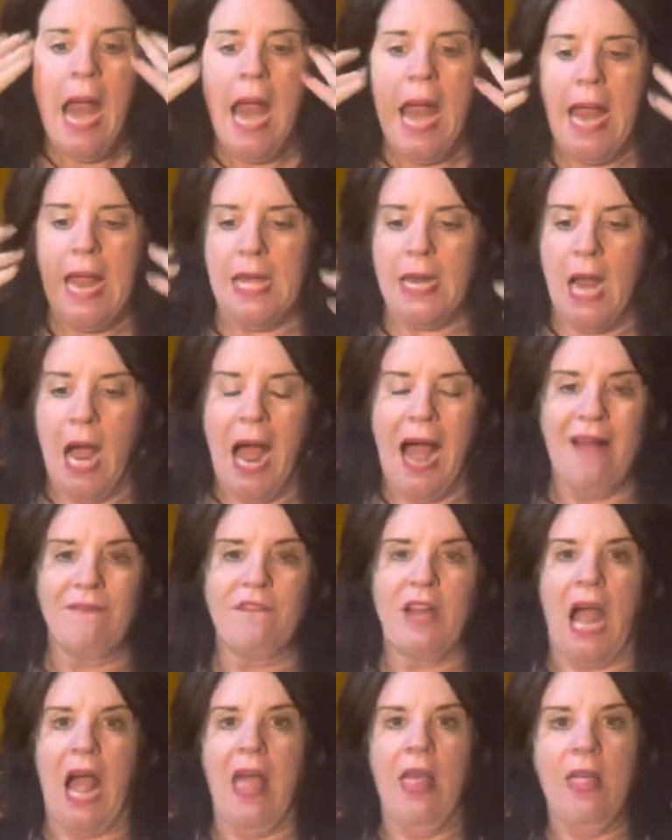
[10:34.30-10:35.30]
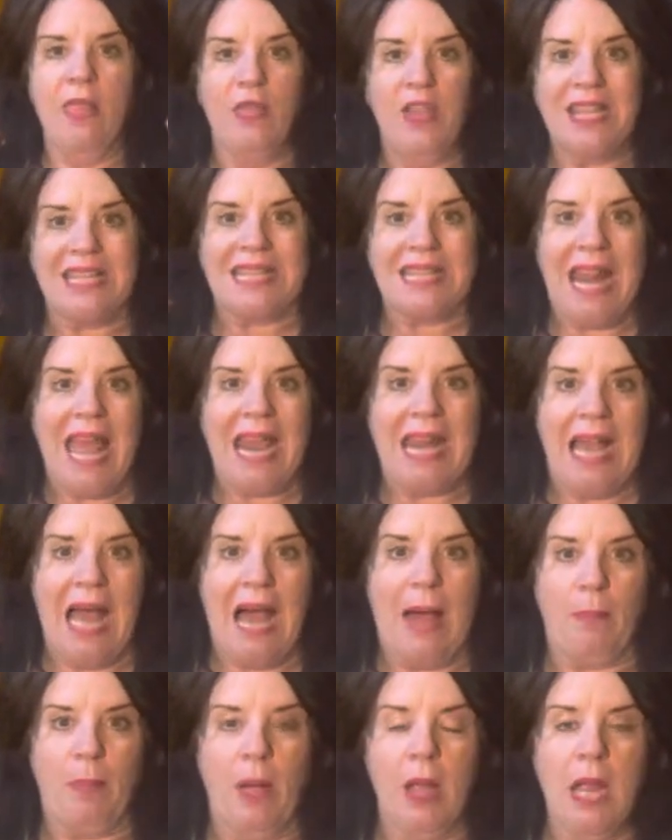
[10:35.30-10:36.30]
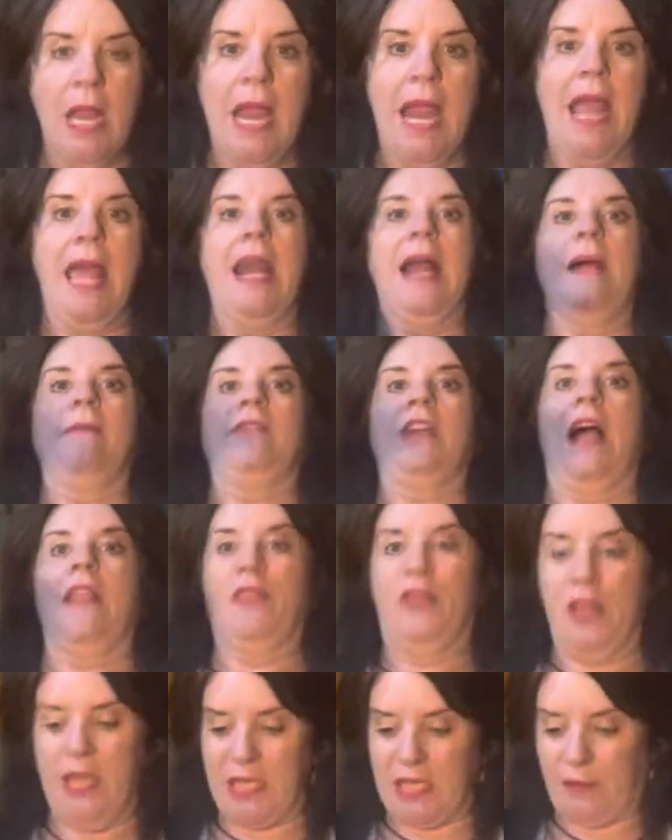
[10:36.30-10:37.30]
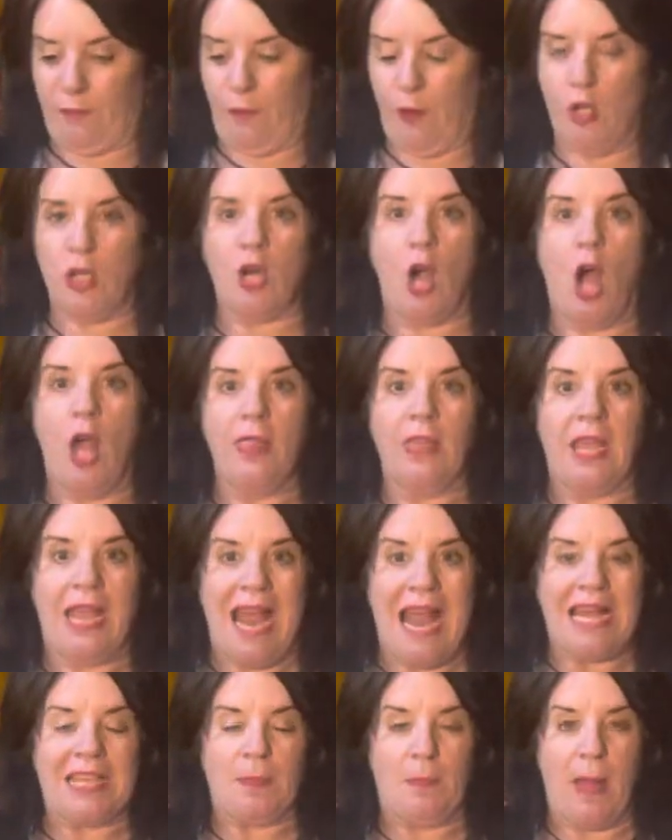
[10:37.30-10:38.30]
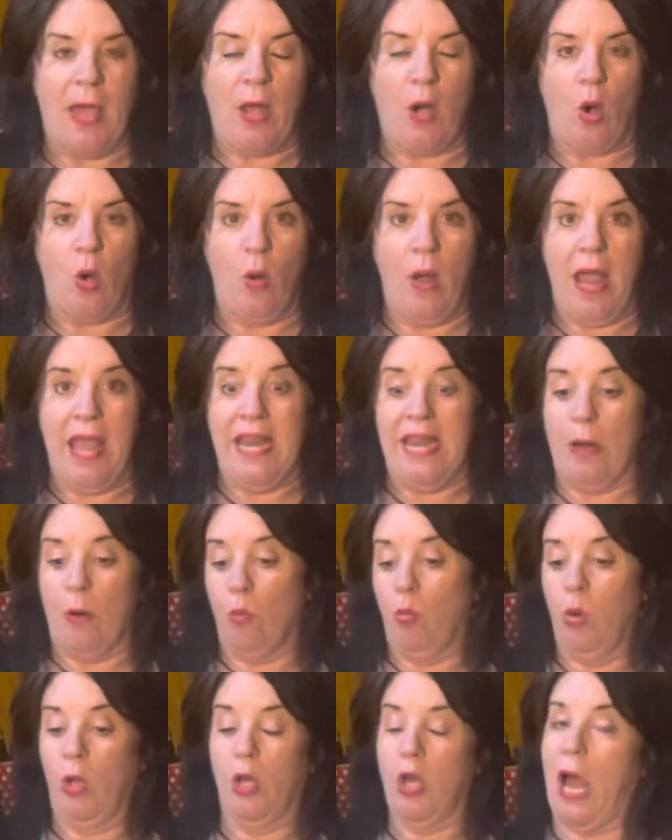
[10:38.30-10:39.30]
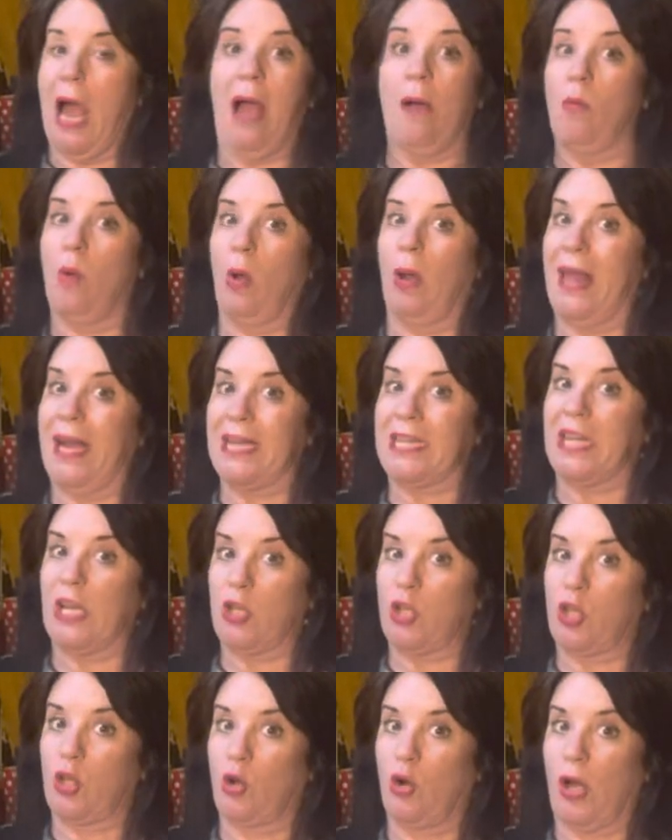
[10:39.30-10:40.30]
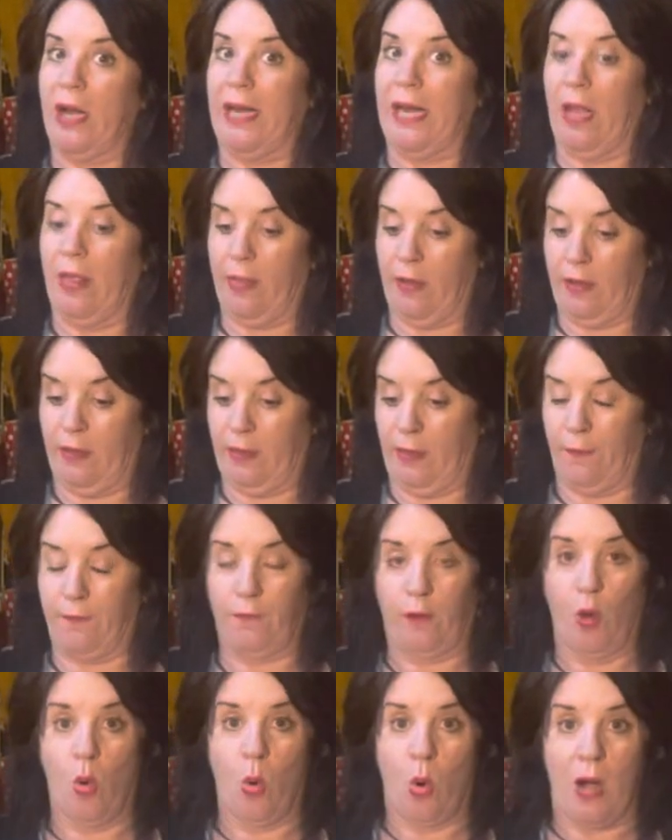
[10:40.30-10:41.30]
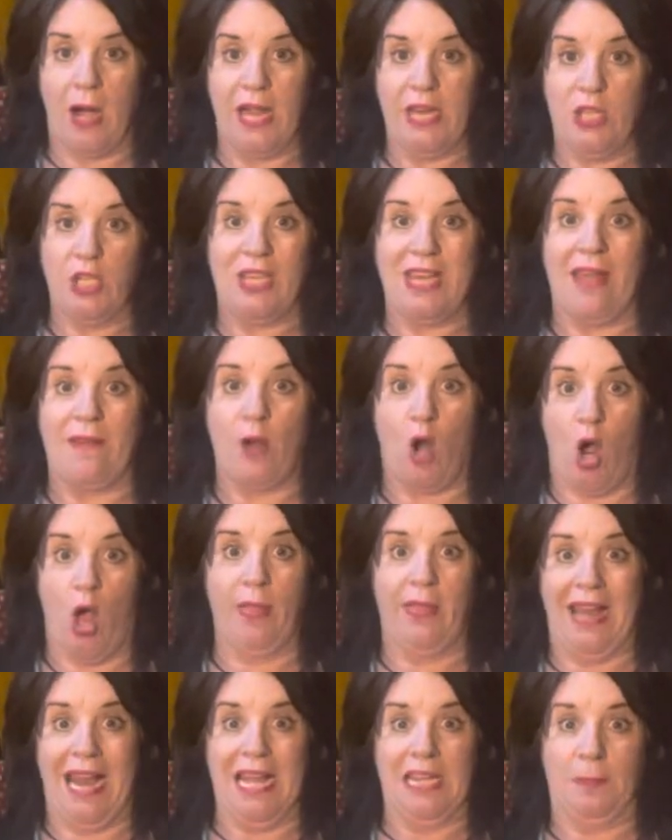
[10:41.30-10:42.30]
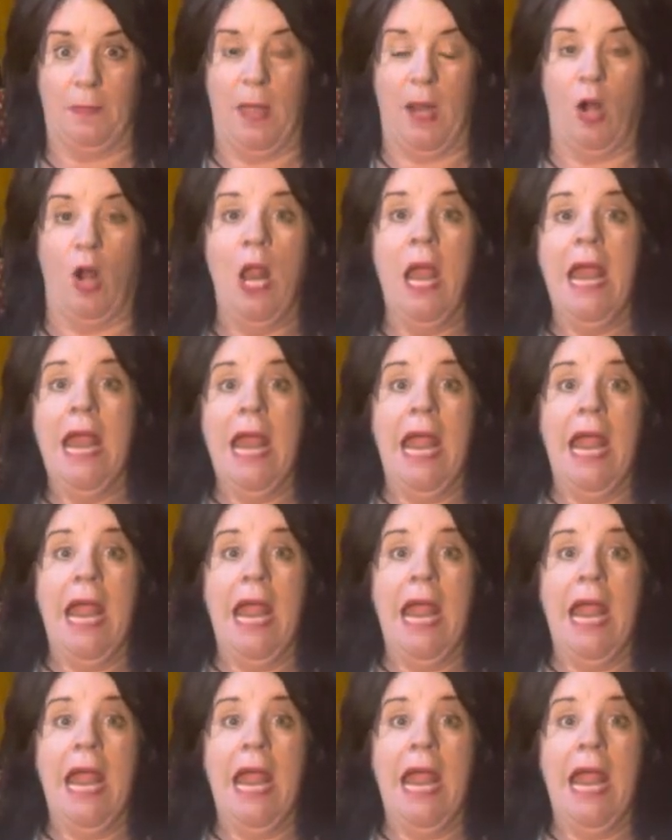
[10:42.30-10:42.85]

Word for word: And I've got this leg up and I've got this foot on the gas pedal and it will not, I won't let it touch the ground, the, the floor. I just have it on the gas pedal.